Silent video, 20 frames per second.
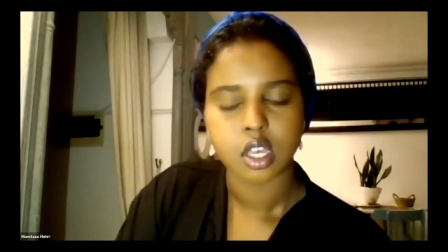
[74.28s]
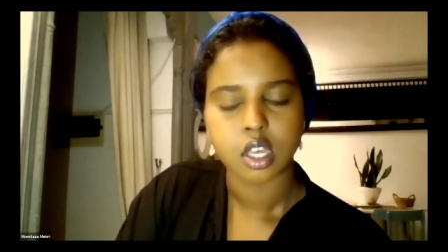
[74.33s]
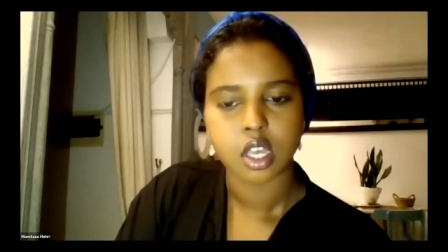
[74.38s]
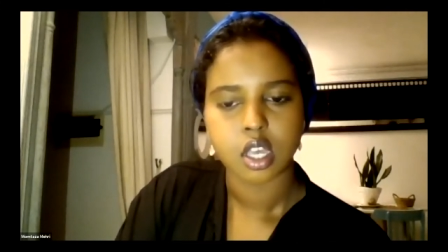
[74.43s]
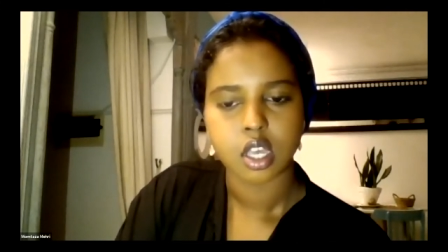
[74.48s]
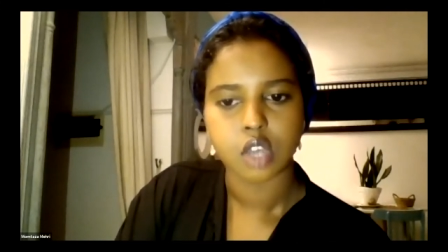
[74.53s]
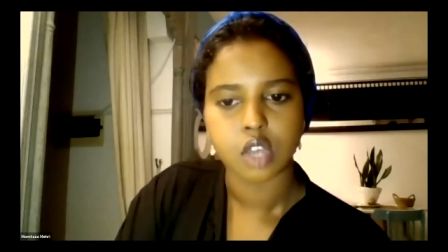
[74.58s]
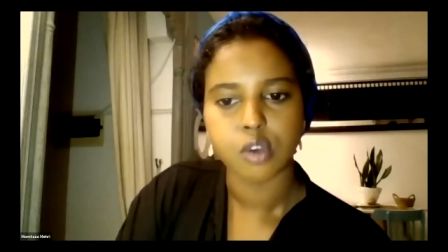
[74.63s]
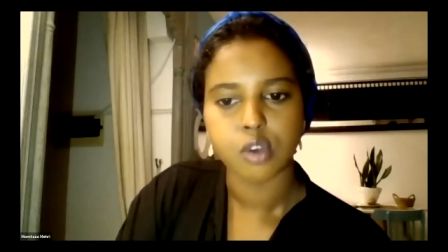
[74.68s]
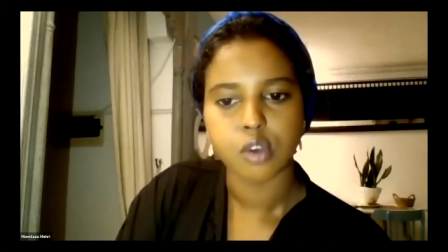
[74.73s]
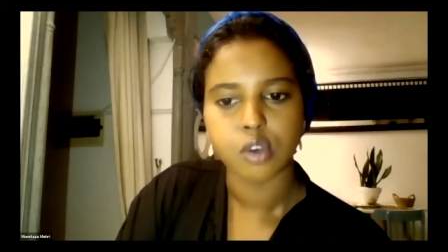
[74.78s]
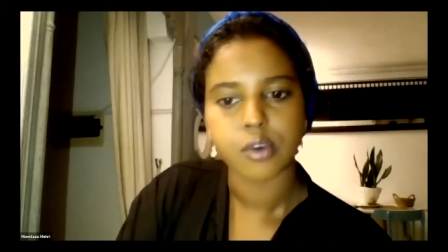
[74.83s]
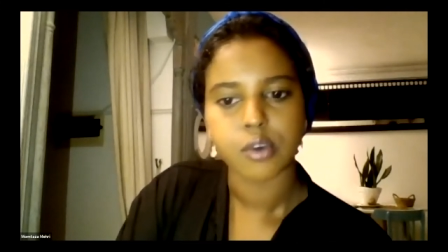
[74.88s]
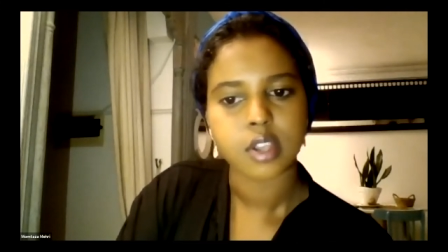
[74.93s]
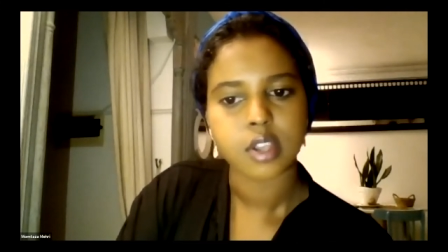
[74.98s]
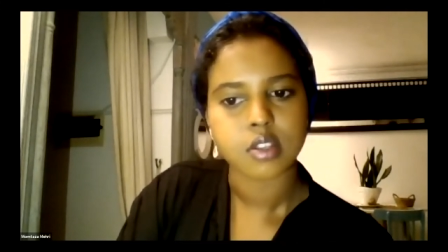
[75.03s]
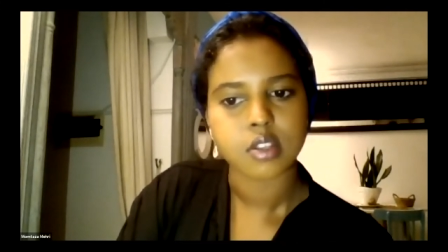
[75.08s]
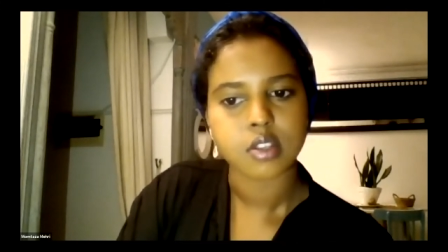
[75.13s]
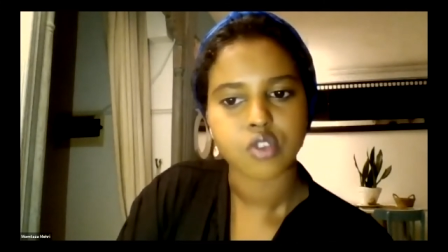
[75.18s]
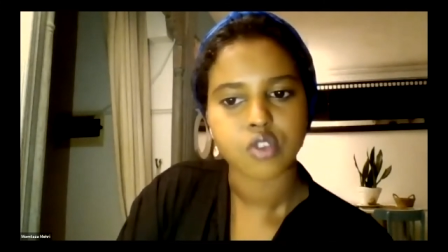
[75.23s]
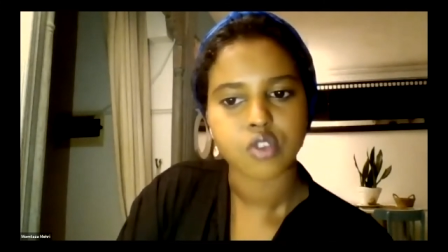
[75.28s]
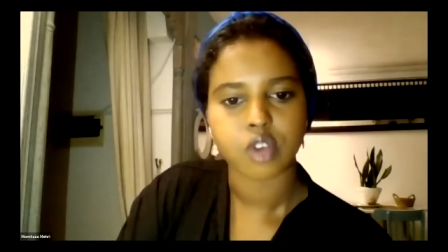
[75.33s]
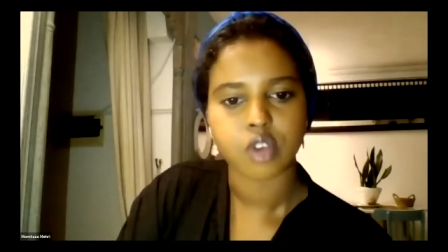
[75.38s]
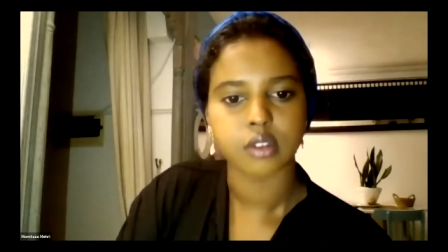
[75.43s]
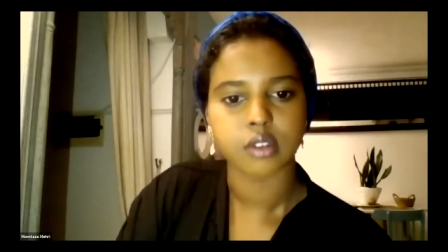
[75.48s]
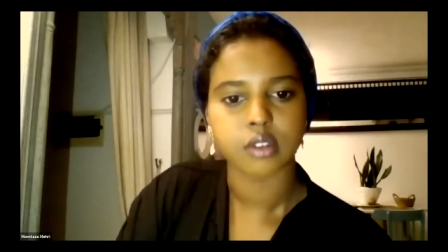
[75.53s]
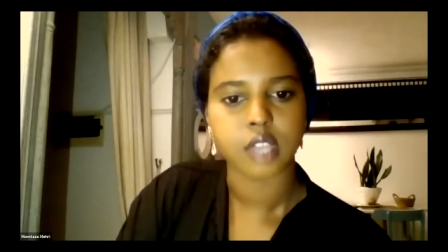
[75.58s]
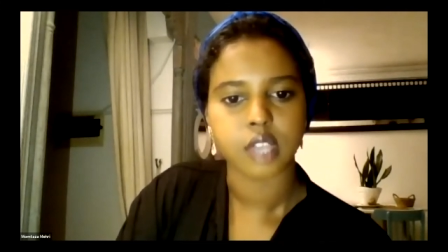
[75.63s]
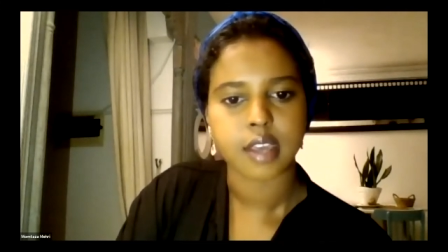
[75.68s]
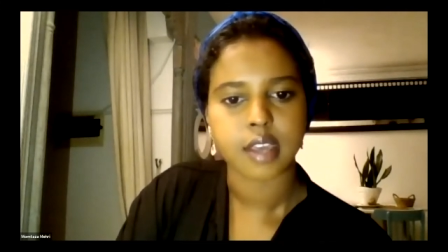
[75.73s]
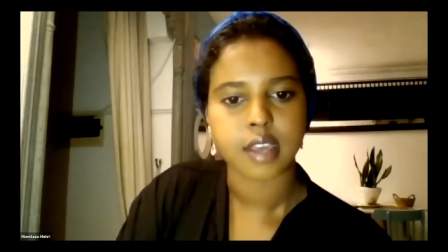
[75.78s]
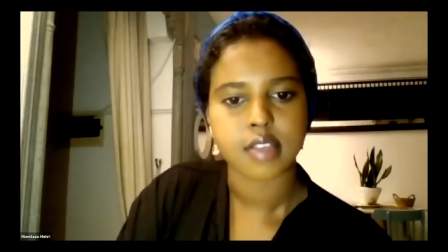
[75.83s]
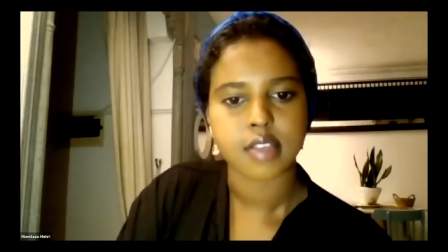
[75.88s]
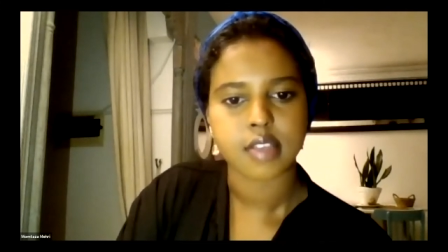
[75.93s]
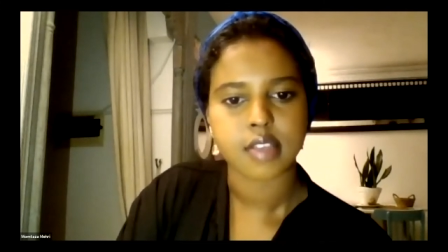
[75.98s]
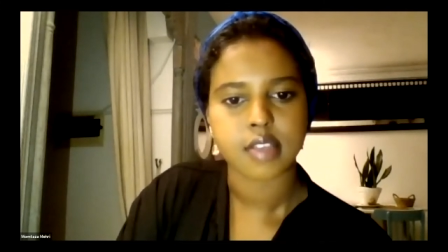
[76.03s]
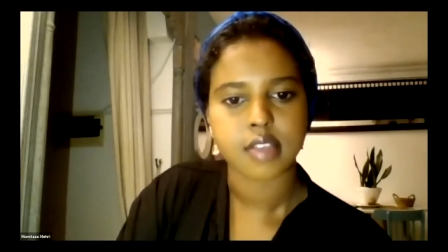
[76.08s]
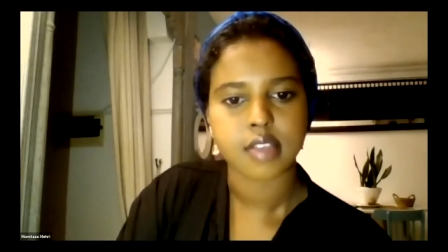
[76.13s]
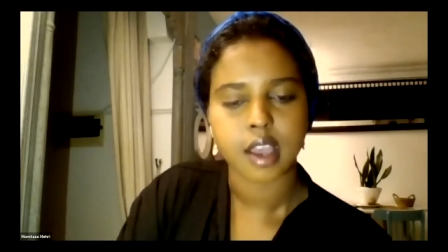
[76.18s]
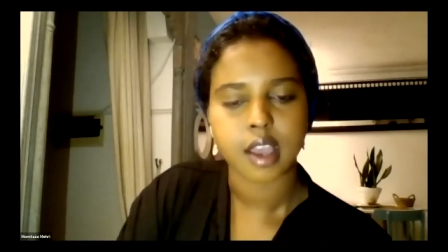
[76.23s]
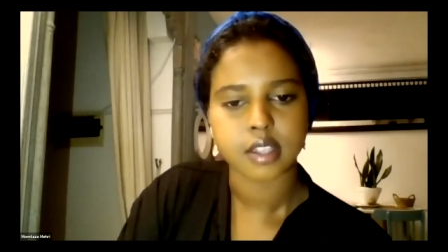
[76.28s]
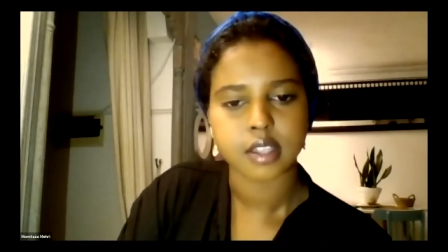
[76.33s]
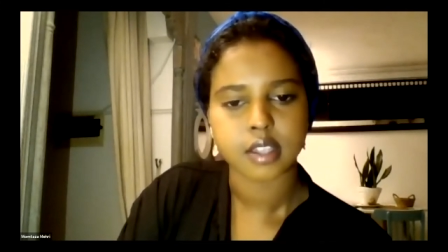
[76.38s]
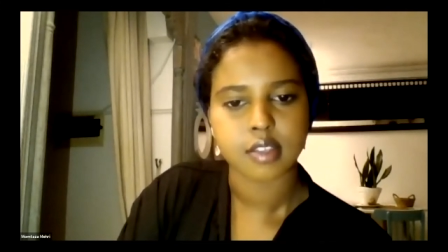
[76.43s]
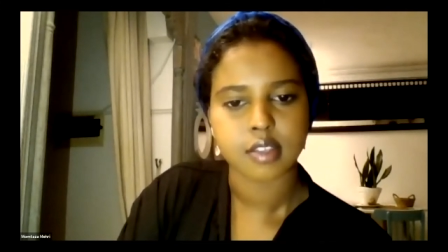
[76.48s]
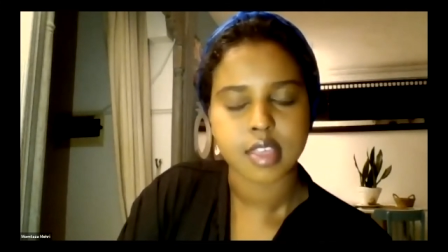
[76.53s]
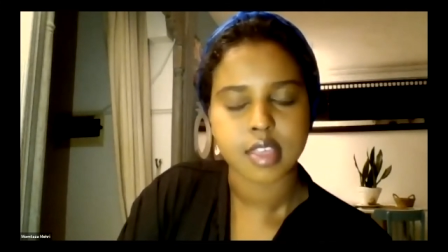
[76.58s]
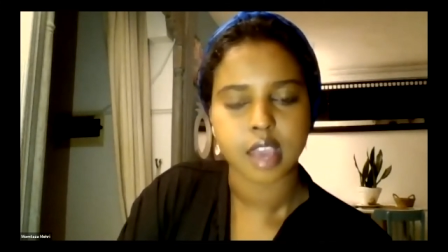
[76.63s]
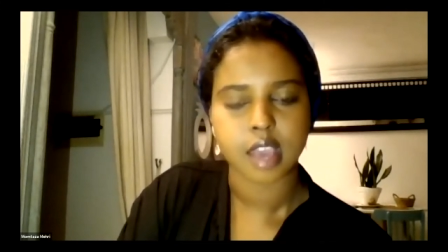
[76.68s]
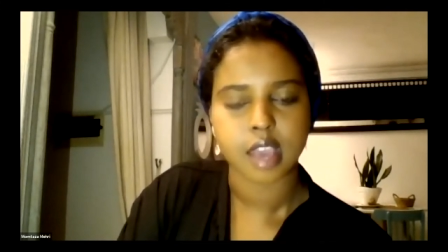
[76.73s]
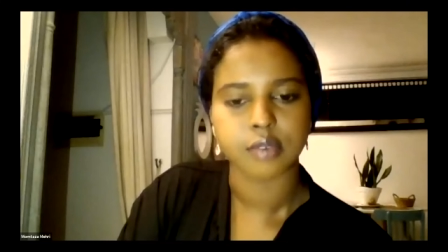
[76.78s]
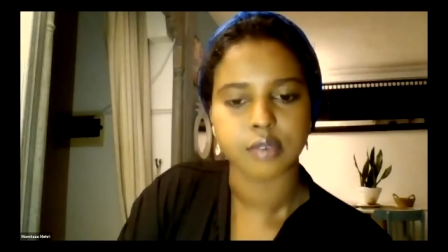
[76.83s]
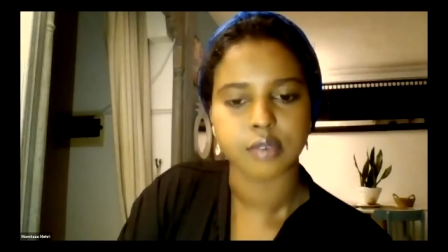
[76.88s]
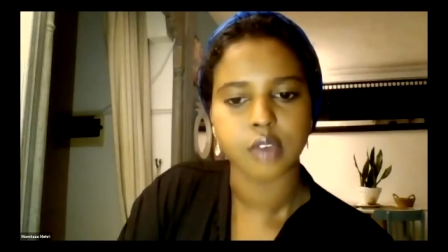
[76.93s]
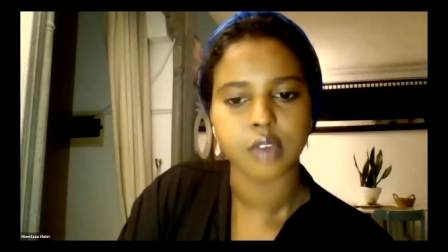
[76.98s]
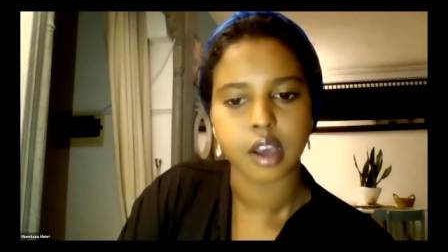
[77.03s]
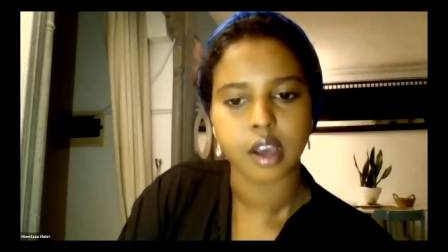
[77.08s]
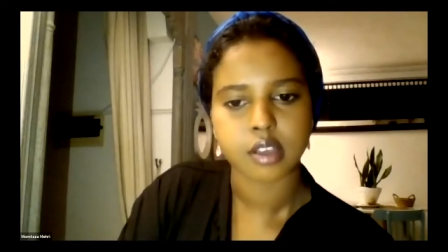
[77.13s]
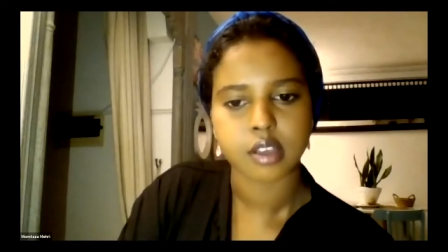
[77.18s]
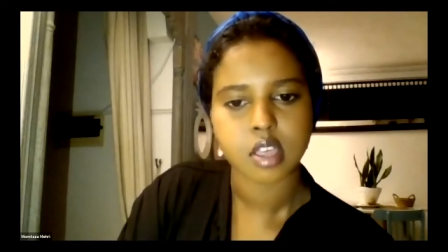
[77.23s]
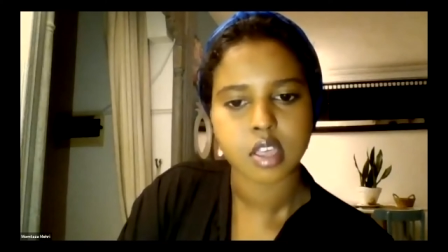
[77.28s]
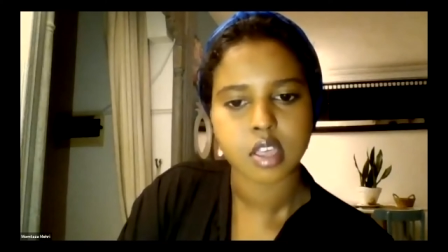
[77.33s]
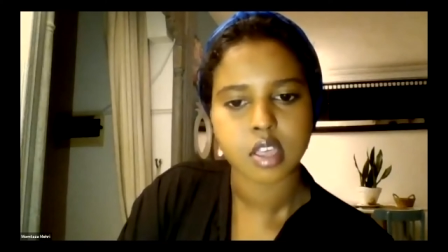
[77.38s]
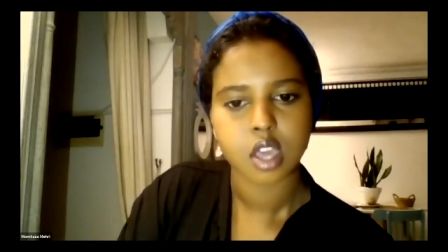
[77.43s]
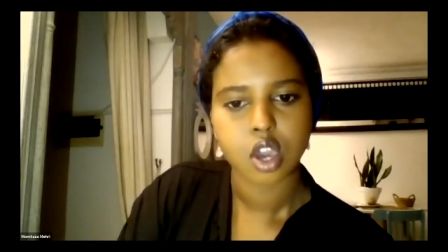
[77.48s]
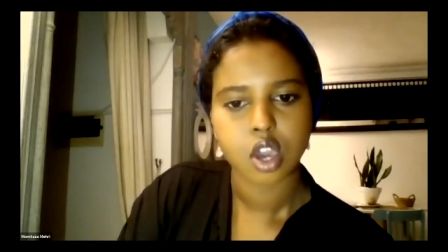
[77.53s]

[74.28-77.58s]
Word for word: Enumerators struggled against this heightened state of flux,